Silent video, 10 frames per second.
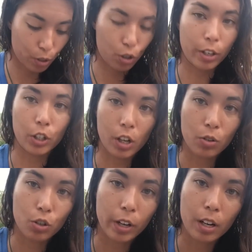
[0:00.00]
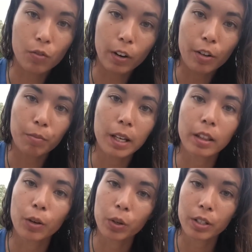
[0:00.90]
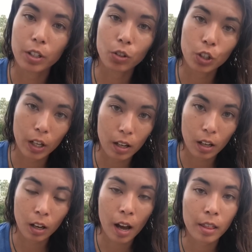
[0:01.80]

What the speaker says: were stretched out straight in front of me and they were still shaking.